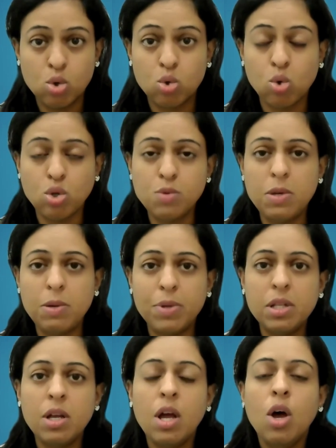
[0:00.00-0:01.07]
So those
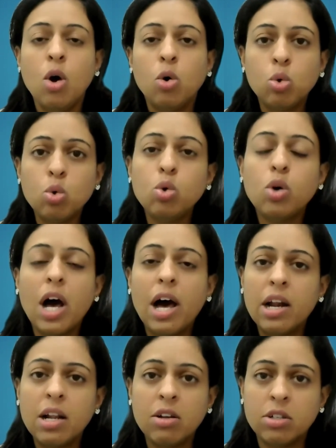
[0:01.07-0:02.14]
people who
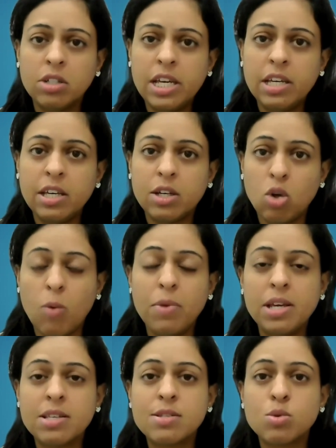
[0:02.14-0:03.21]
are learning
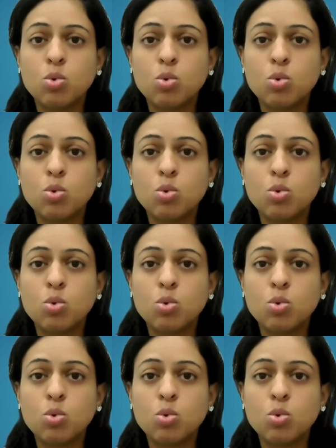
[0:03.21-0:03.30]
economics,